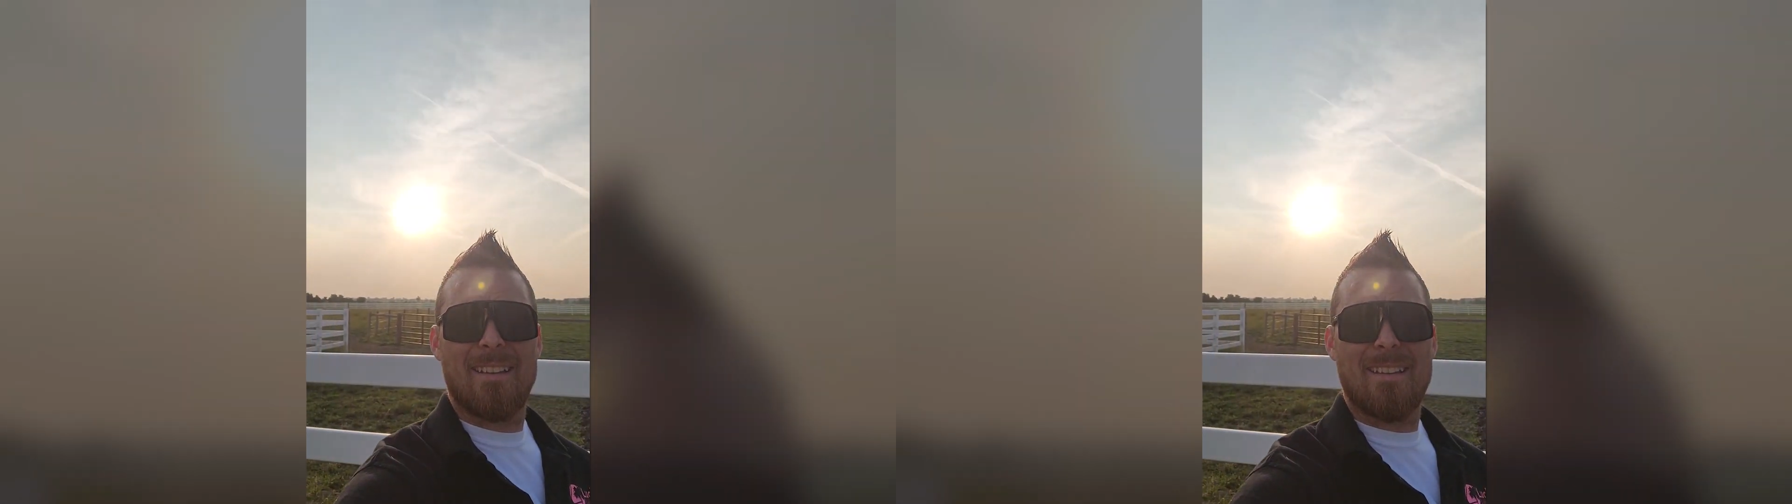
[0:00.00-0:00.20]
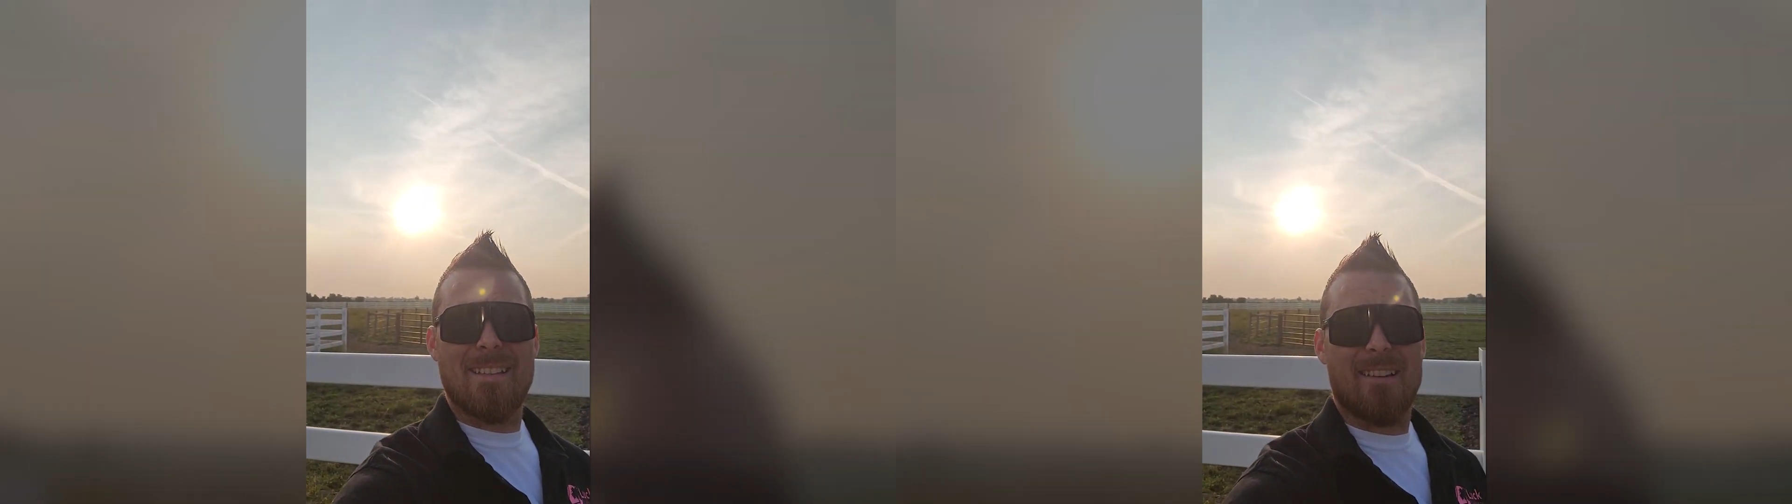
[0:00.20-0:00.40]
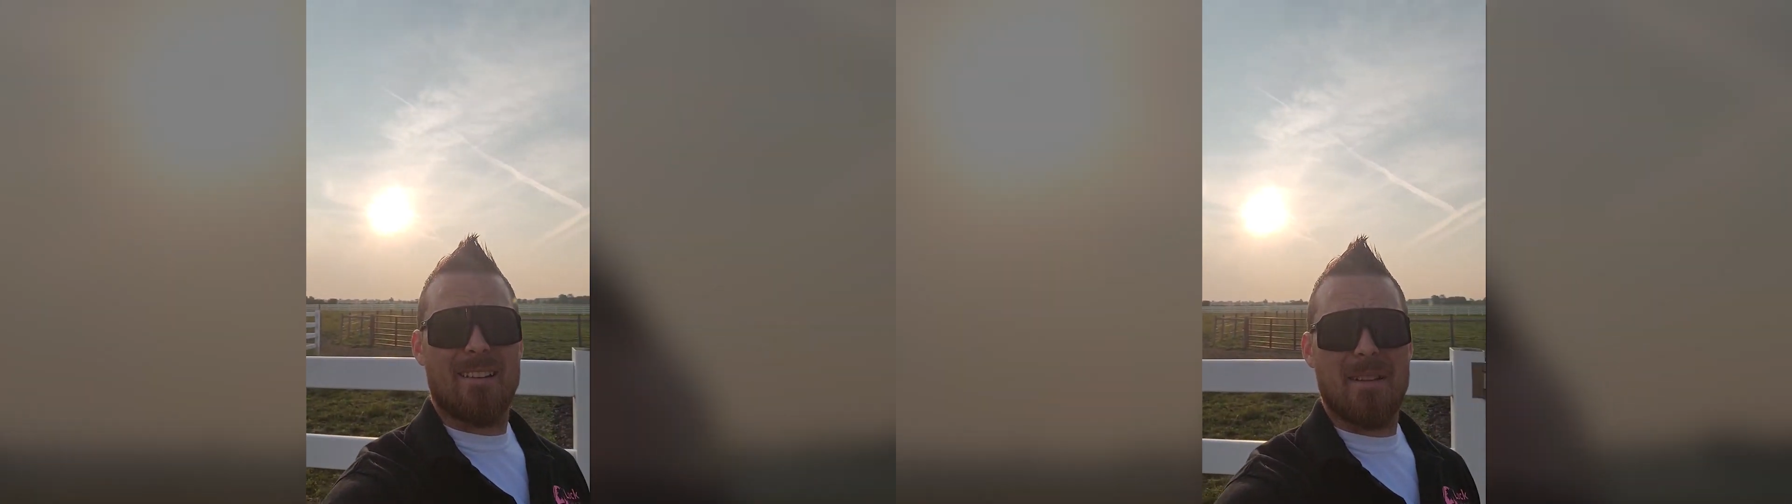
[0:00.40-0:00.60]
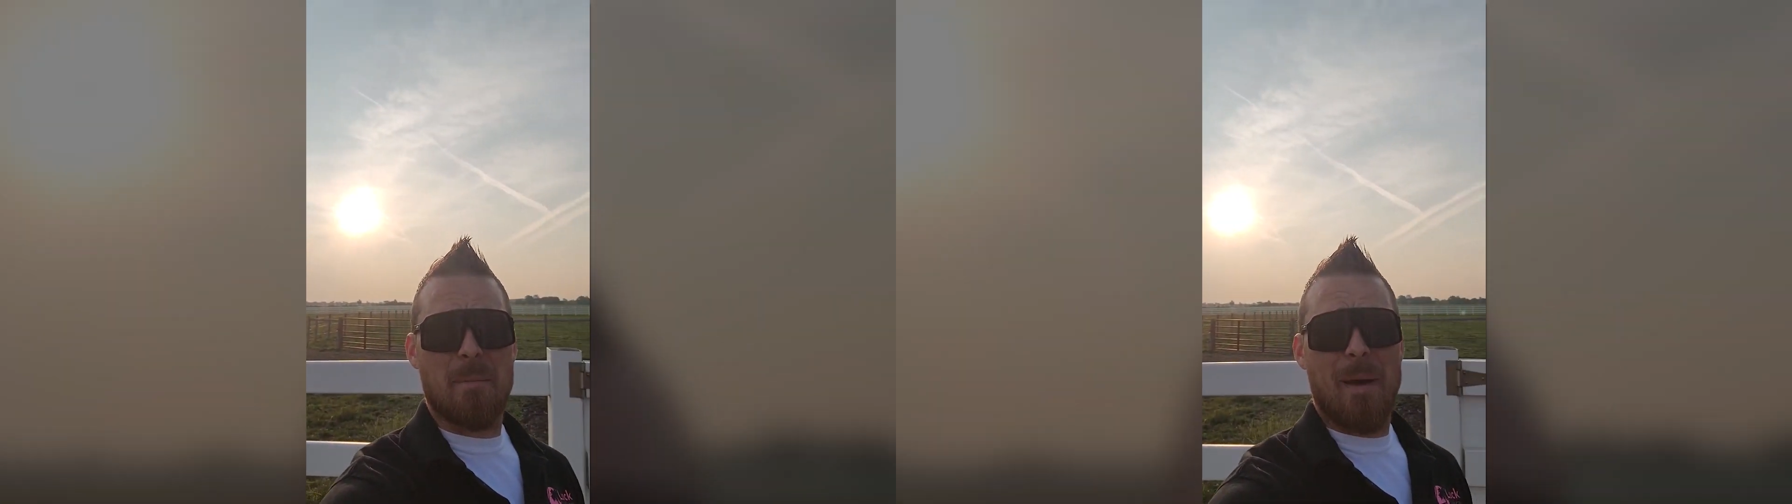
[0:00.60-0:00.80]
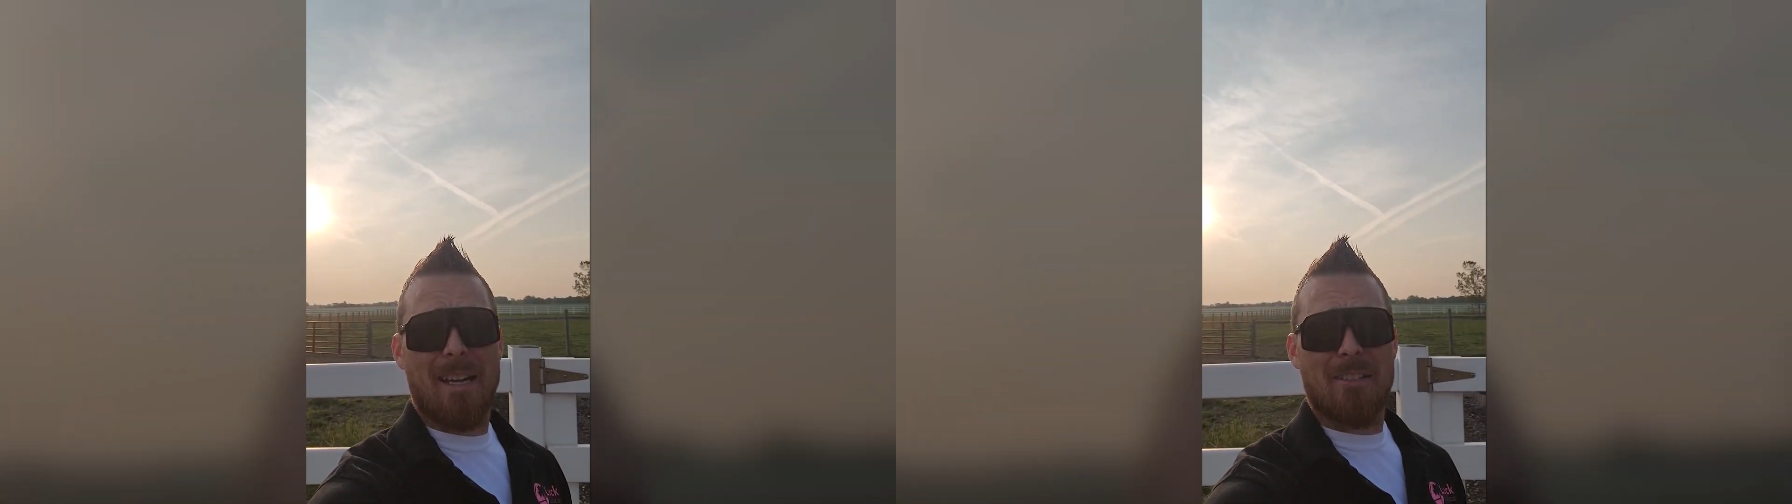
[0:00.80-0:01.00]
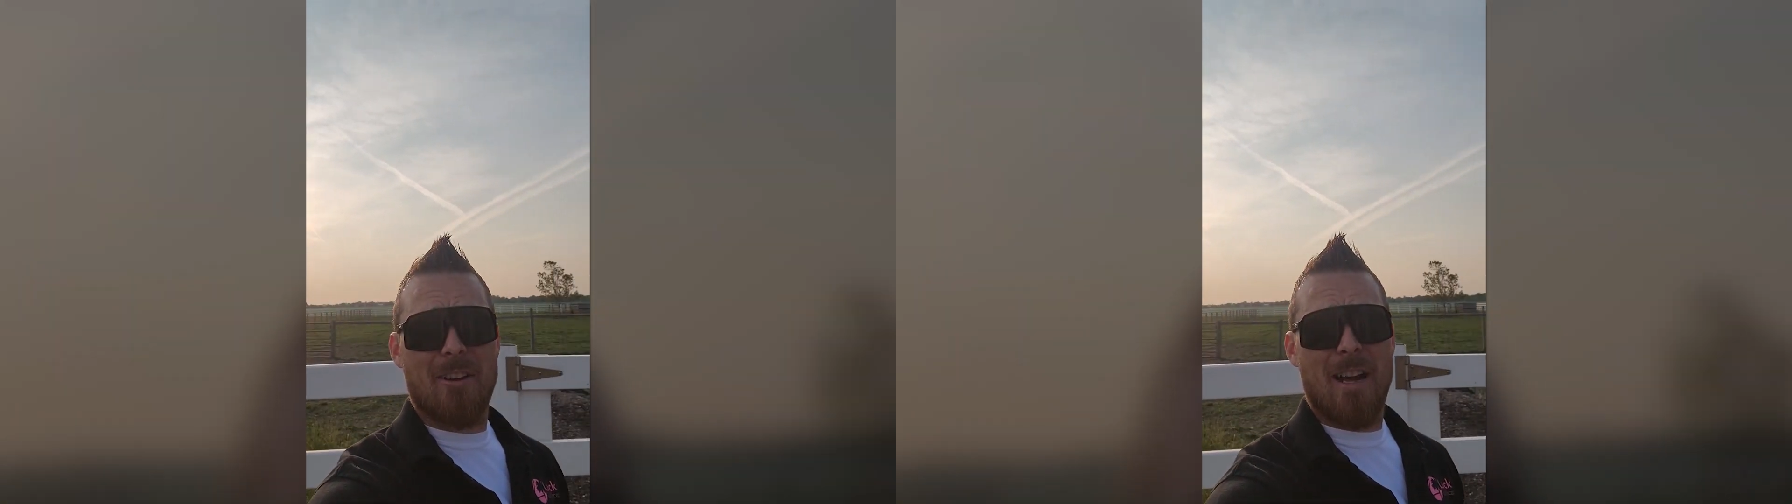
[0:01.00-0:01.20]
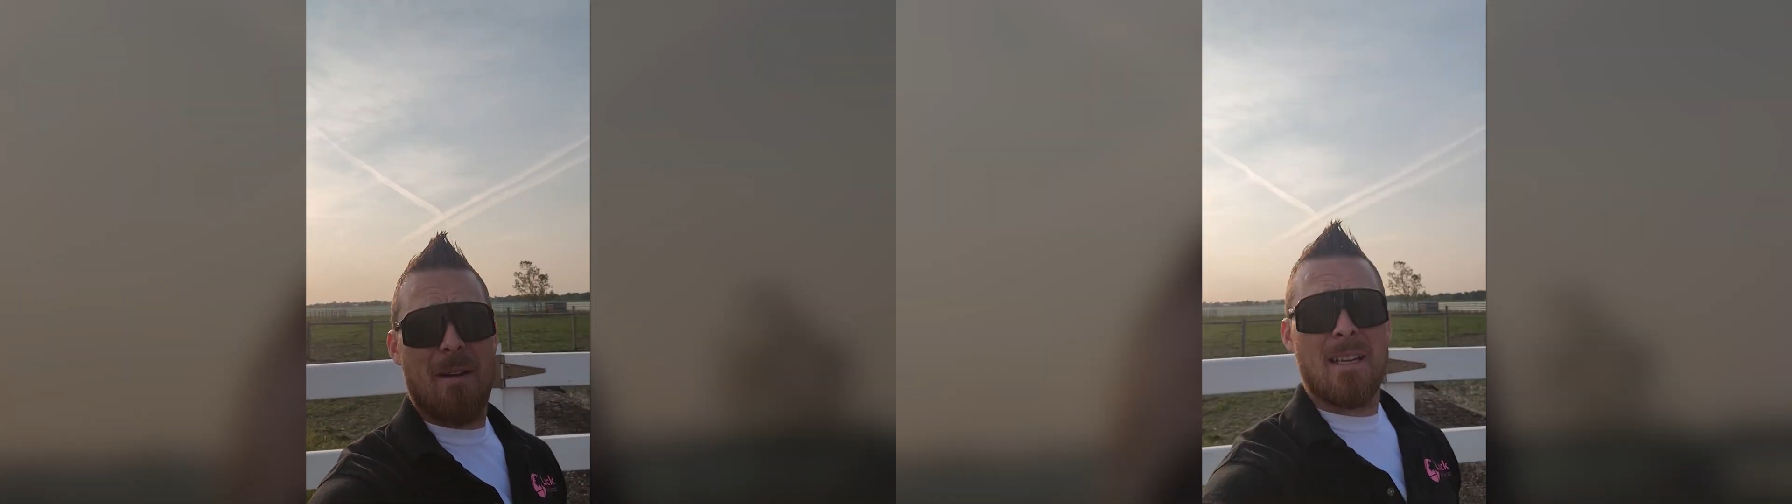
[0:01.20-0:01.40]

Sun in the backdrop,